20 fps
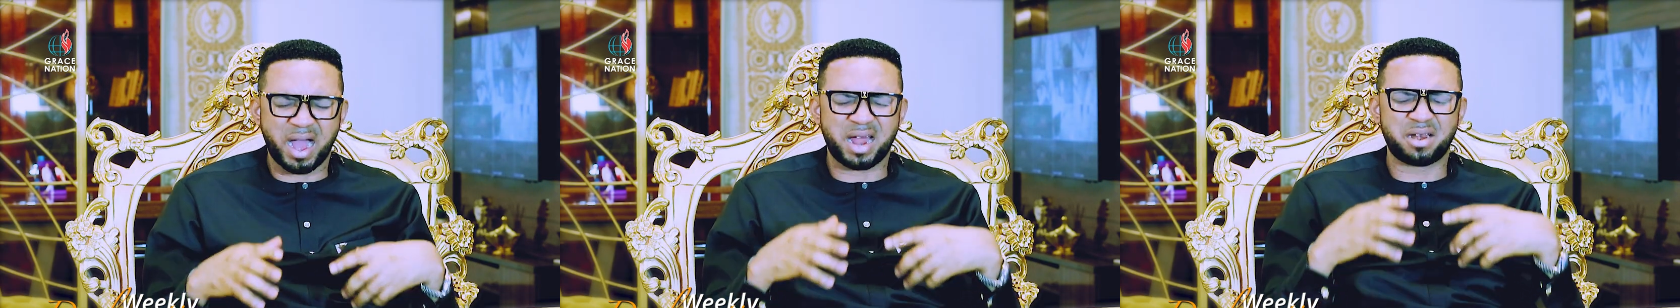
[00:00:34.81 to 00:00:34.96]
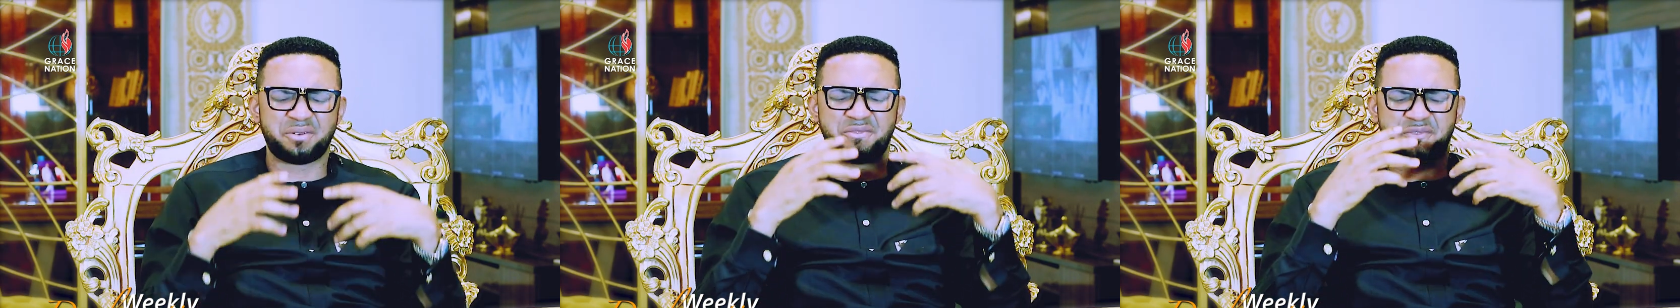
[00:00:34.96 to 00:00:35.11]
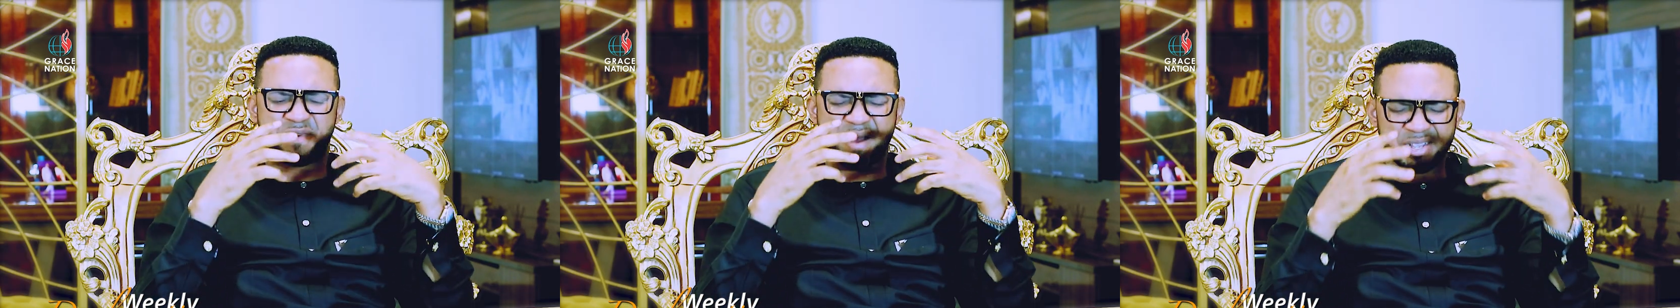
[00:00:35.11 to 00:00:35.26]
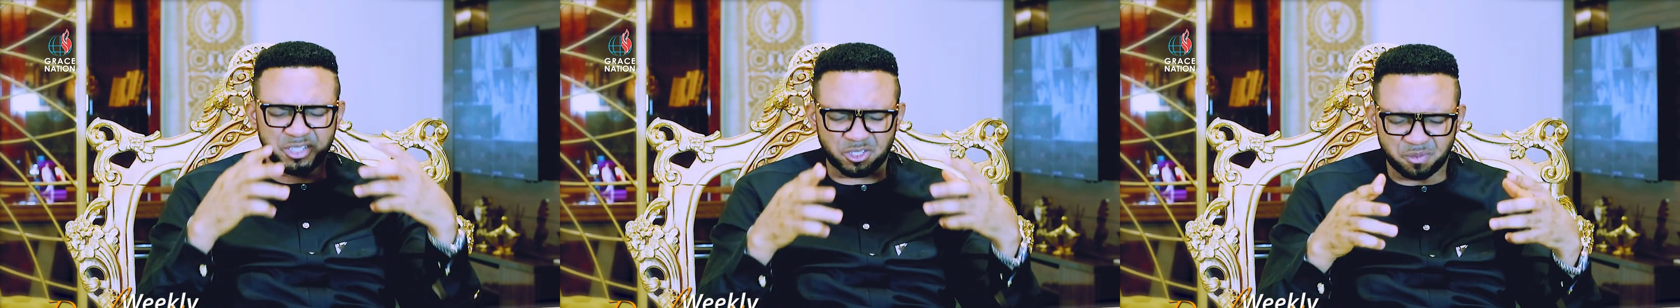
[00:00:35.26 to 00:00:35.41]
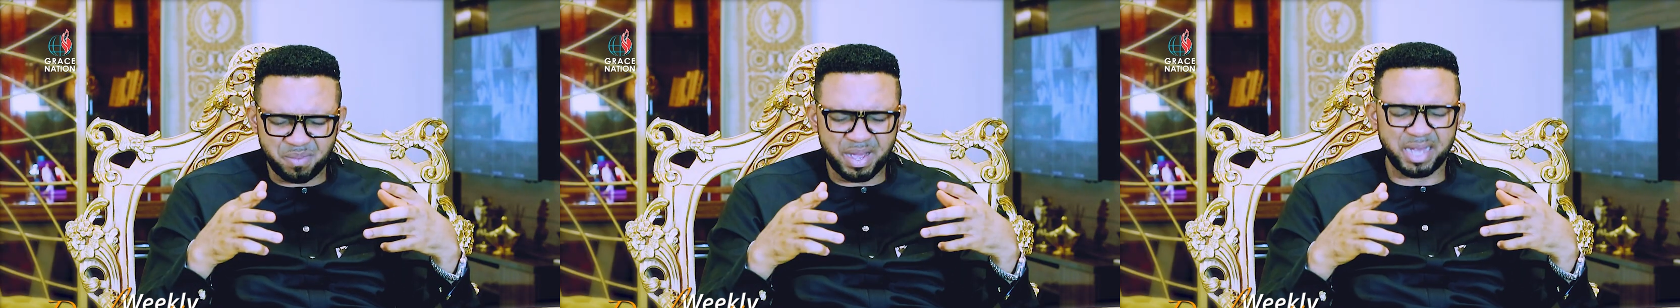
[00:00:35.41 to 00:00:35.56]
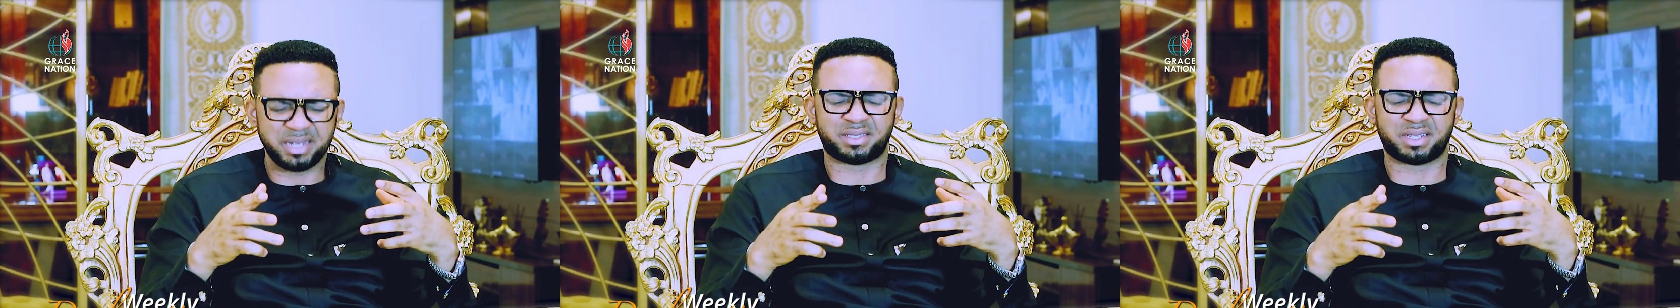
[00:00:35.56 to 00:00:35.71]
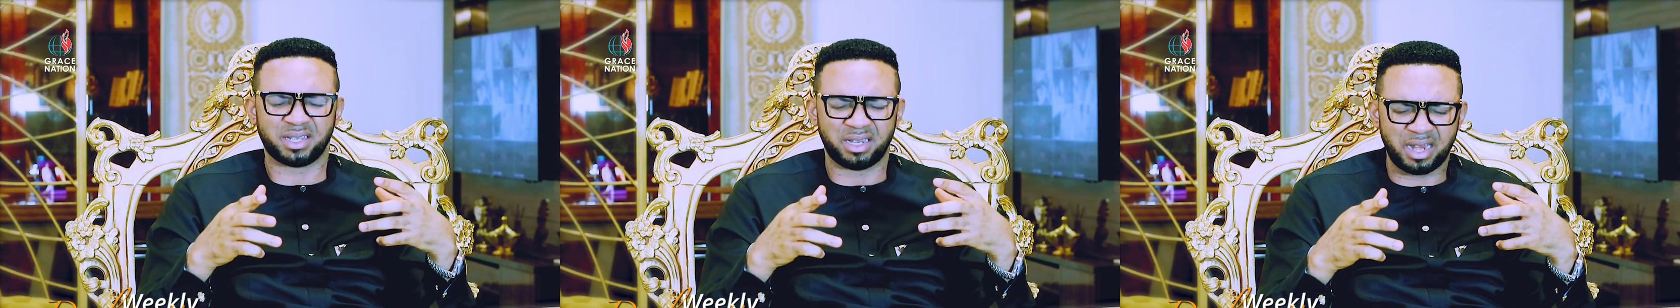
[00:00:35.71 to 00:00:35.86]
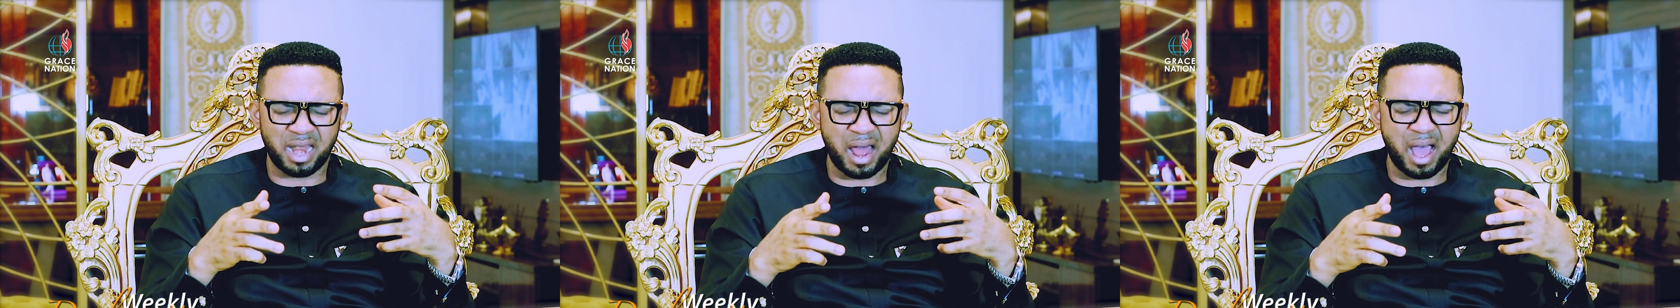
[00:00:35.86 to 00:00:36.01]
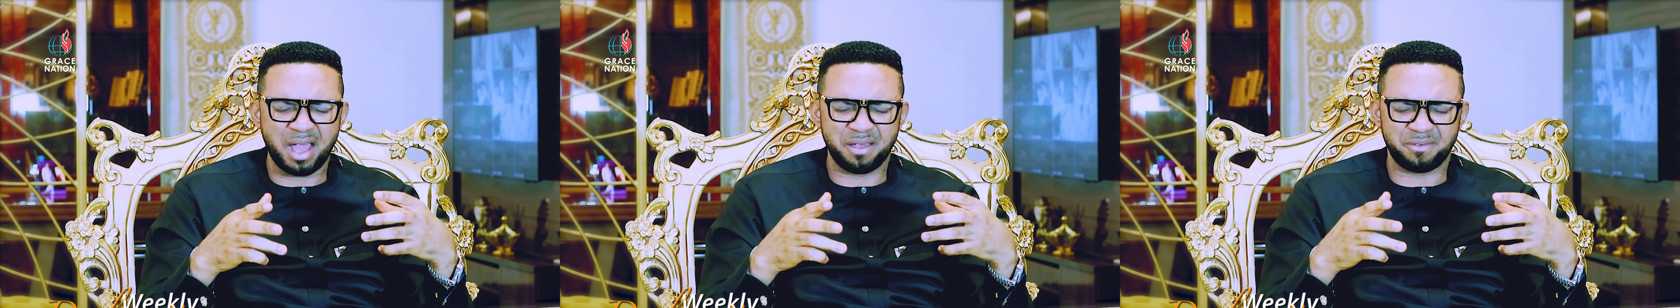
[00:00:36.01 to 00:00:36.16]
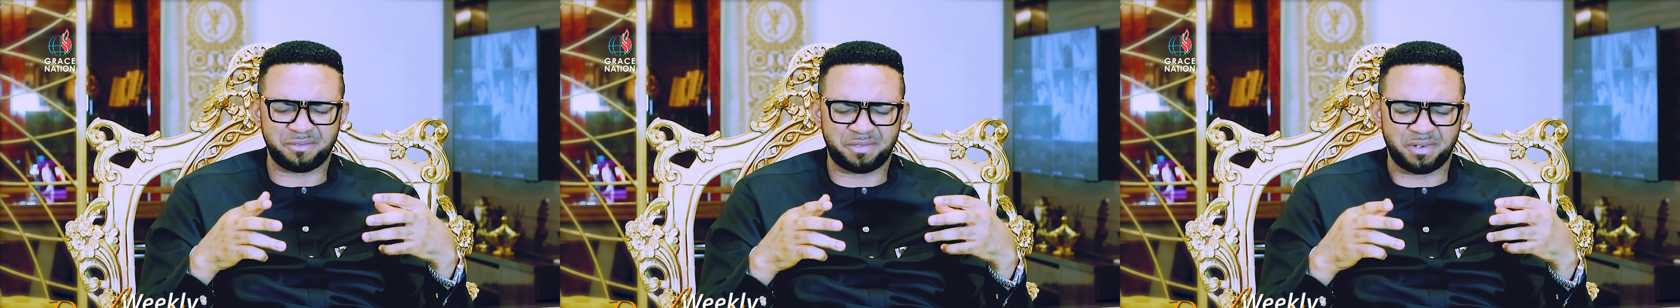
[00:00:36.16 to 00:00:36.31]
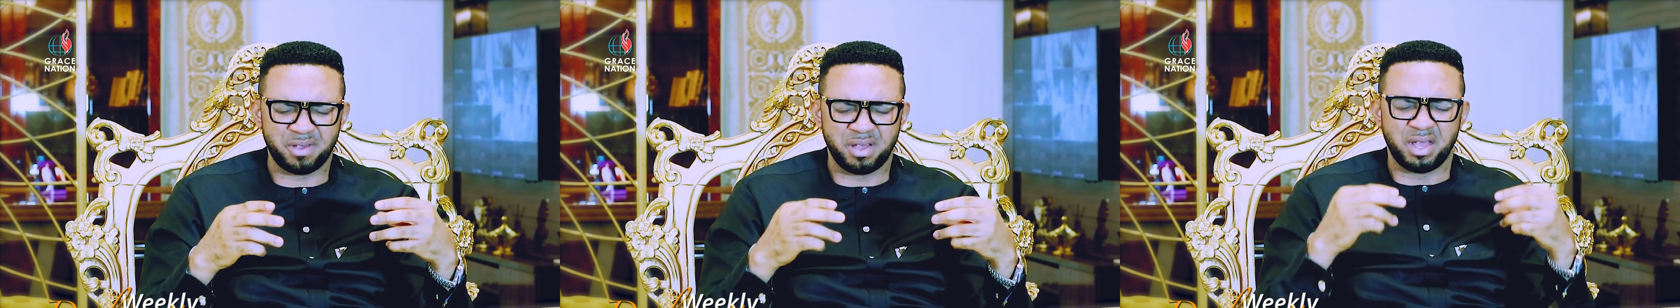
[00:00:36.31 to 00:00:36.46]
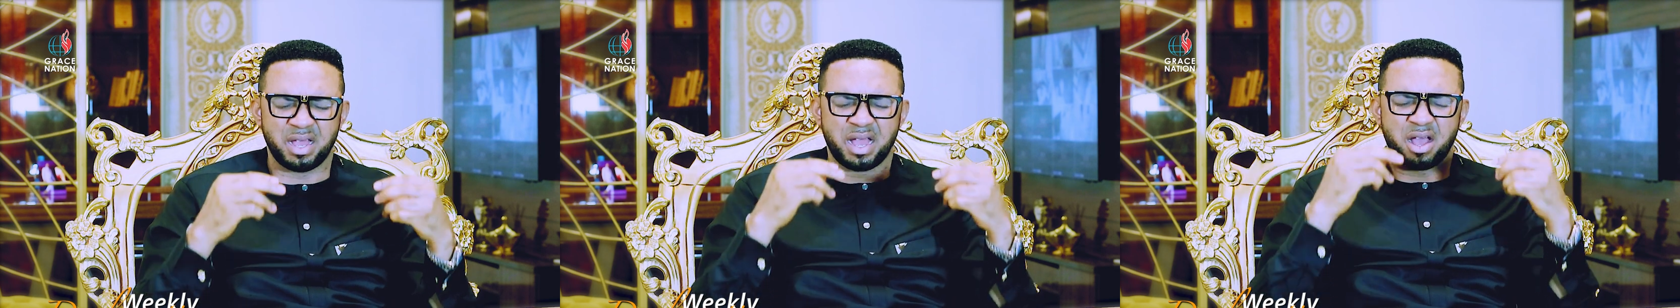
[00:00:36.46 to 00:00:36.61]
advancement in life,